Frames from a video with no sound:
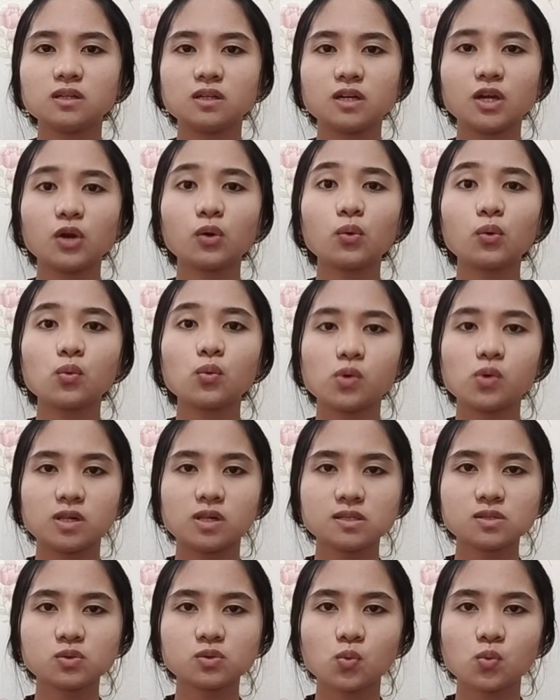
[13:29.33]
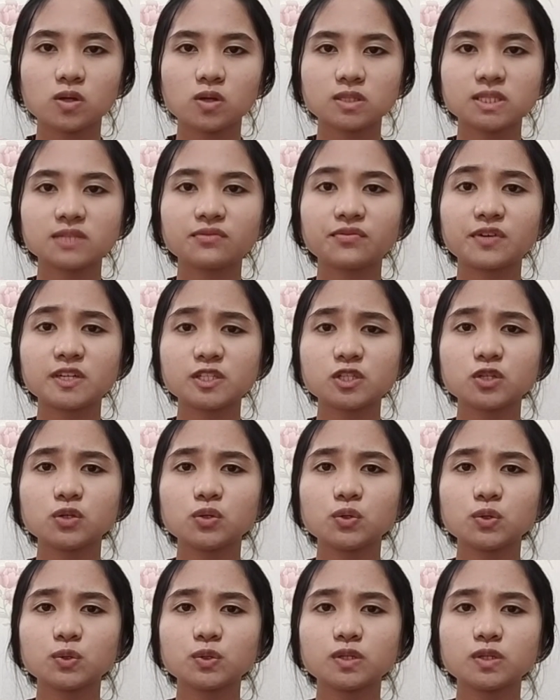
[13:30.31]
equals was first
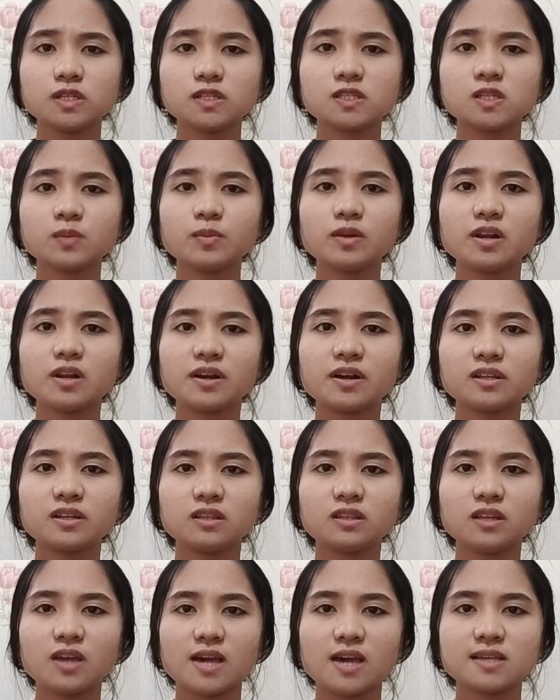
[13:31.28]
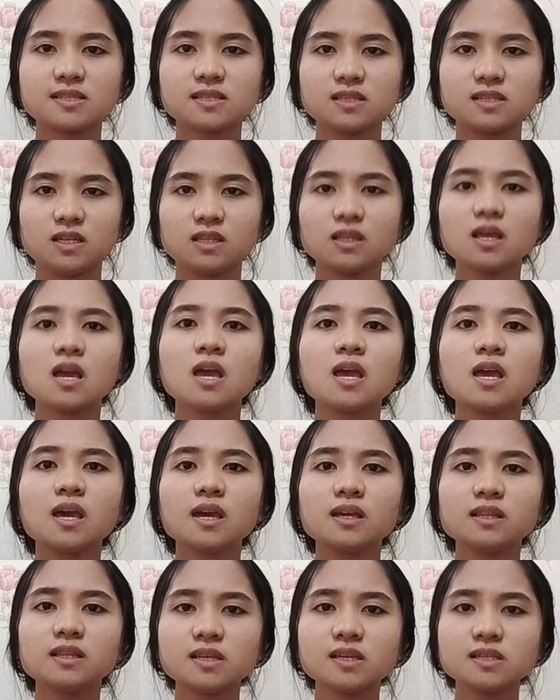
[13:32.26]
used in similarity as it
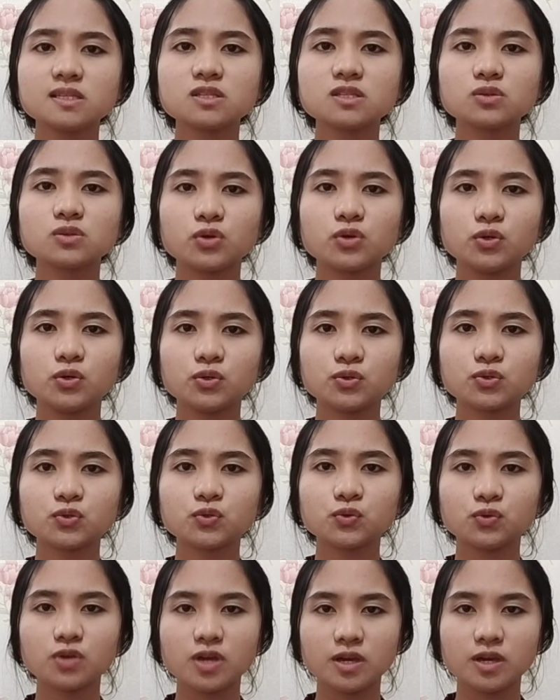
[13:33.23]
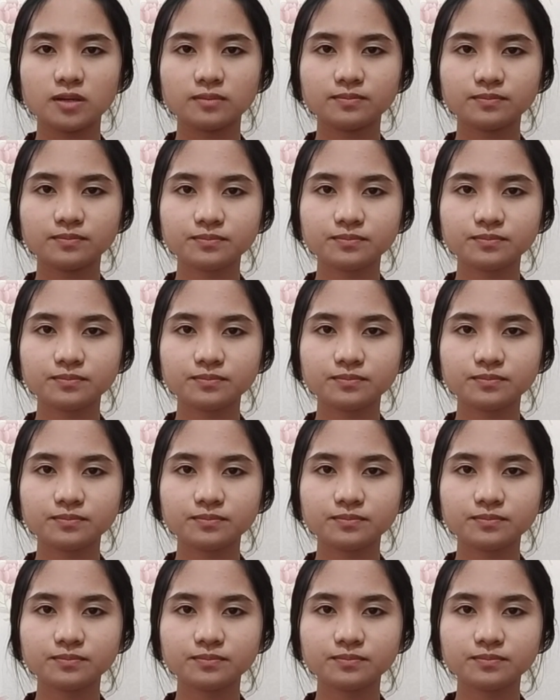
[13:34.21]
is used today.